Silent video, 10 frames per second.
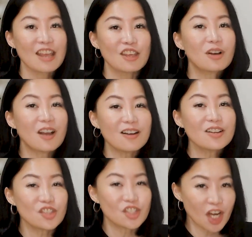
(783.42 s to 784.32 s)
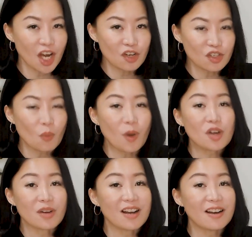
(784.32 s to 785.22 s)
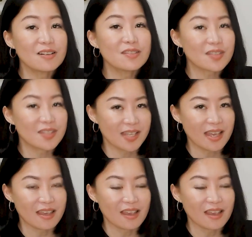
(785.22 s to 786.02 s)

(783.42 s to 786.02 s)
You can't change what you can't see.